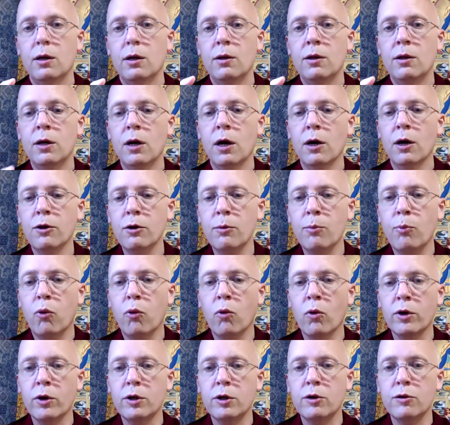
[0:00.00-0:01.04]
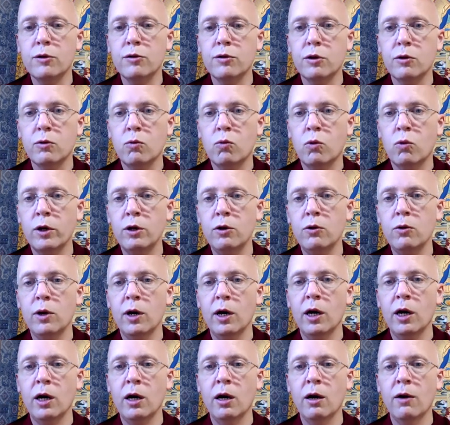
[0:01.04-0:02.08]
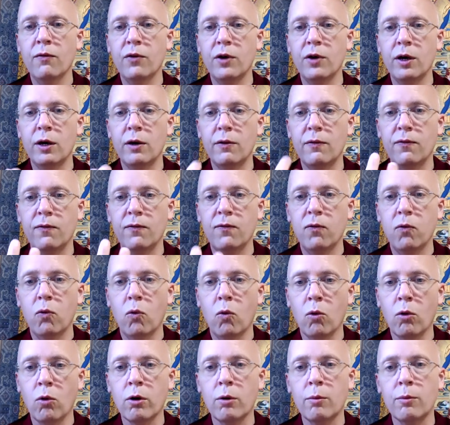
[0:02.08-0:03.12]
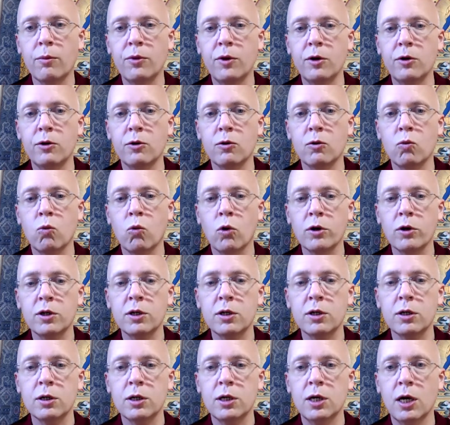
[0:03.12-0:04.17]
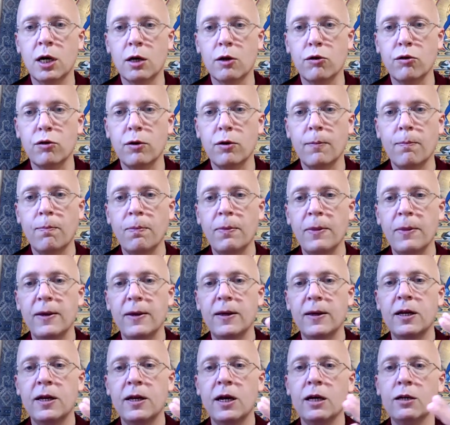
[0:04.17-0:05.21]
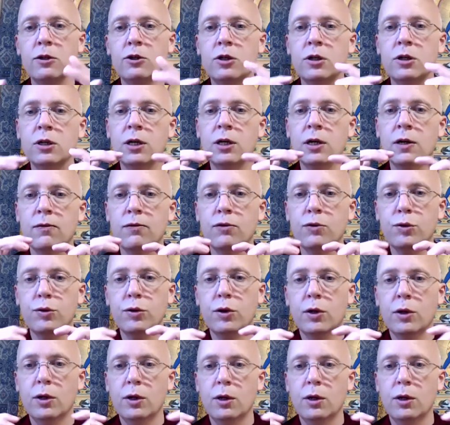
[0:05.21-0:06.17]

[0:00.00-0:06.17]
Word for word: The other point is that when you have a form that you're working against, it actually gives